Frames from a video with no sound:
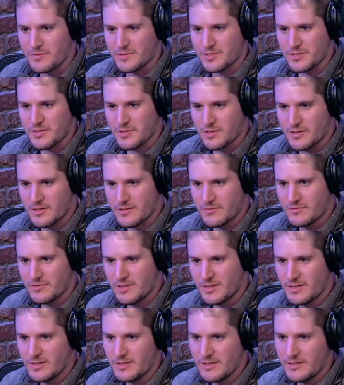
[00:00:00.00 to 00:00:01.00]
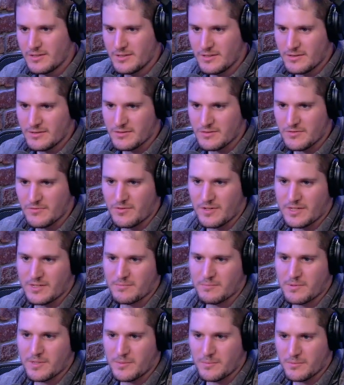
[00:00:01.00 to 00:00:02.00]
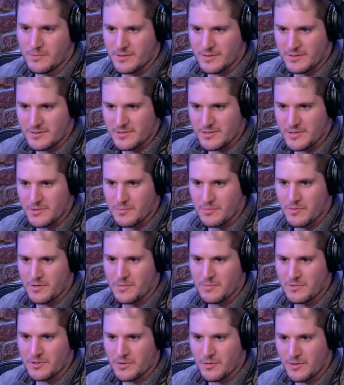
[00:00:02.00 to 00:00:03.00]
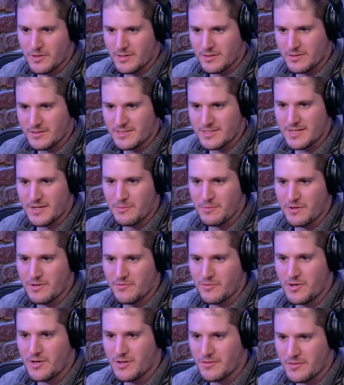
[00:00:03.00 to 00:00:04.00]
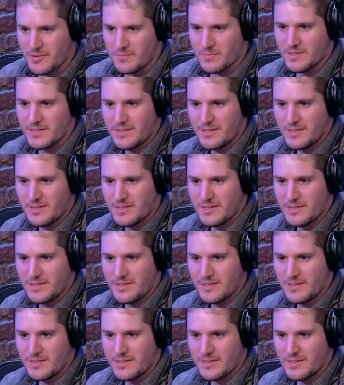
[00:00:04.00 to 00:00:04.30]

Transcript: Reserve these fucking people at the well, Supreme that's right. Court. I mean, the, the Federal Reserve.